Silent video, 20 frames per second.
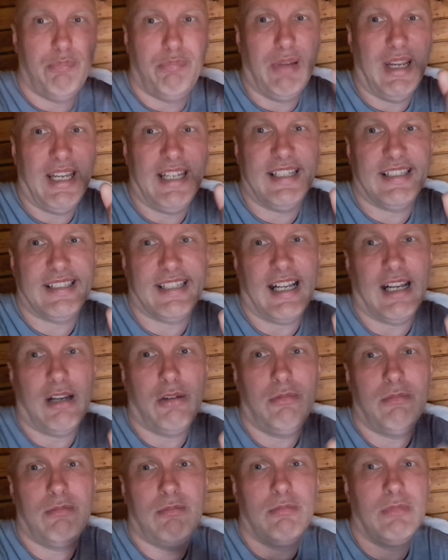breaks
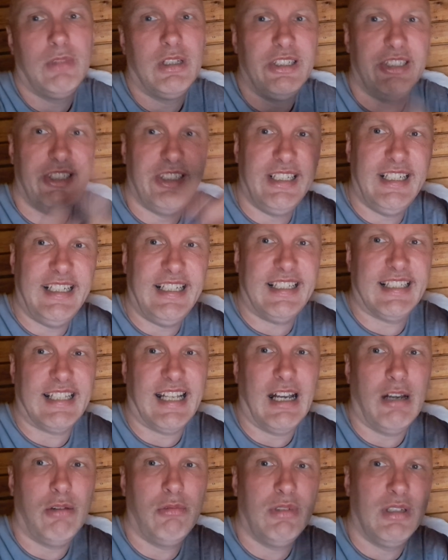out, sneaks
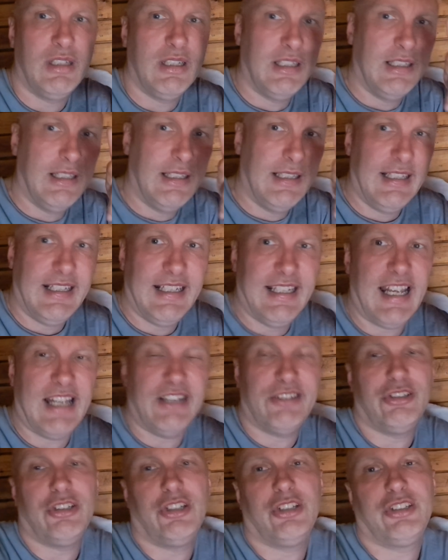out,
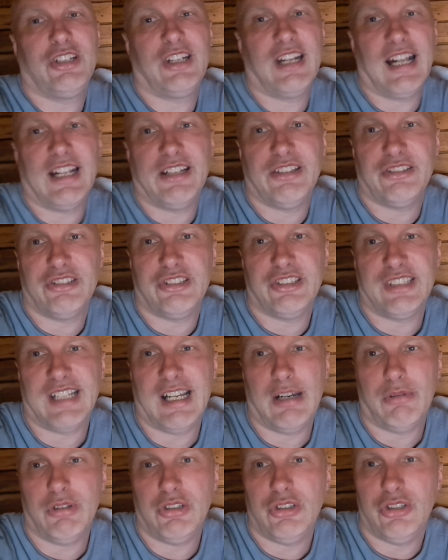gets his hands
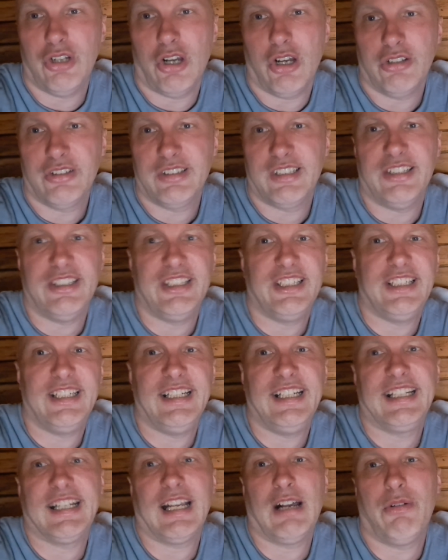out of Dodds, and they
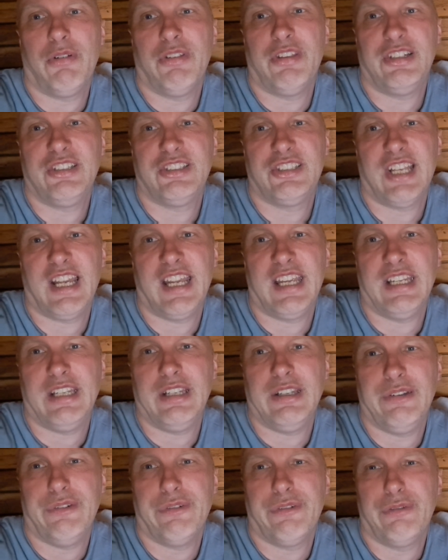sneak out of the
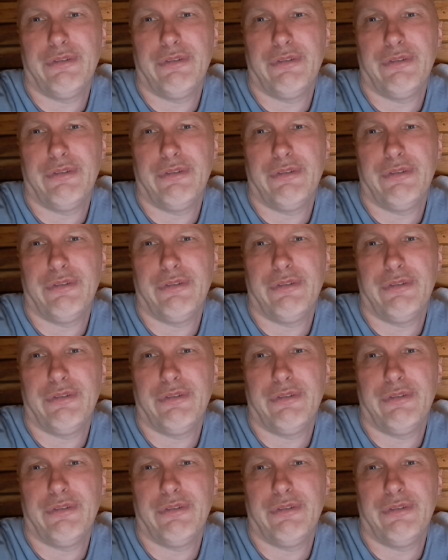cave.